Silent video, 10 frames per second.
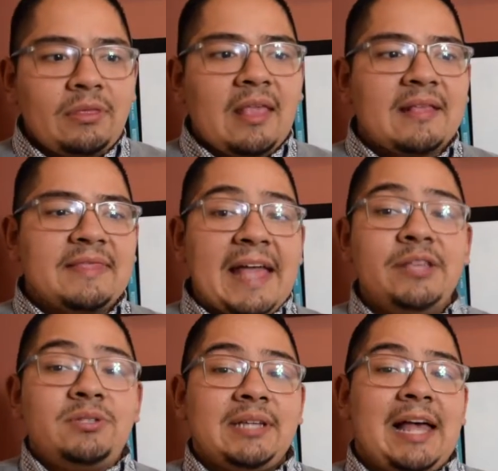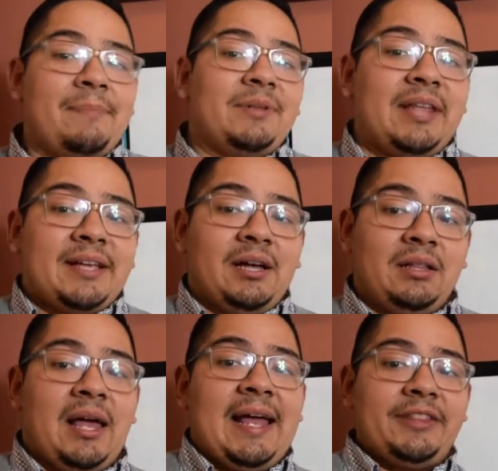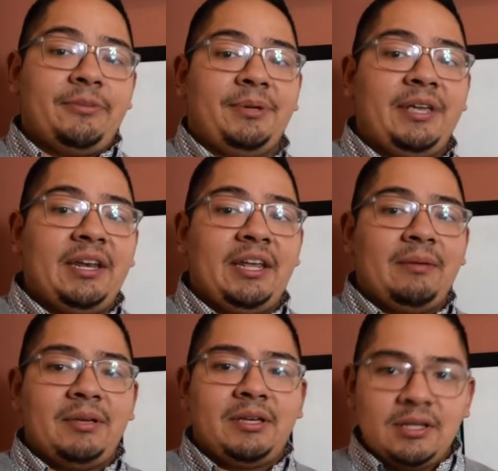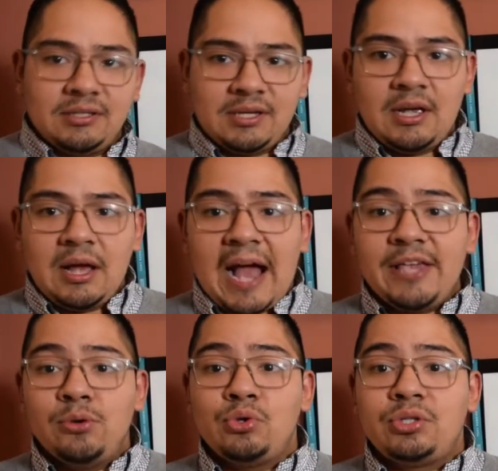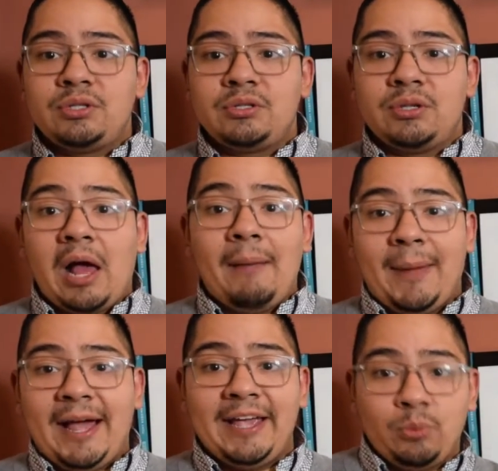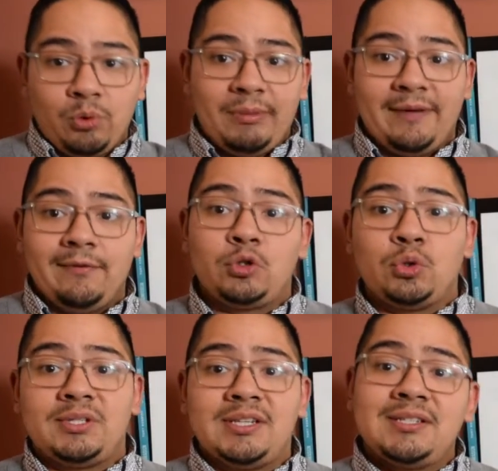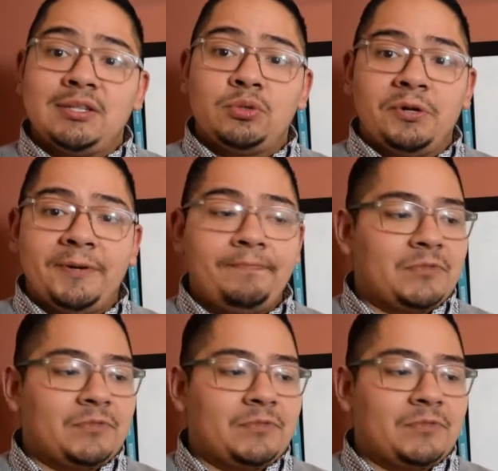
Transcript: That used to happen like a lot at the beginning because I used to not mind where my virtual assistants were.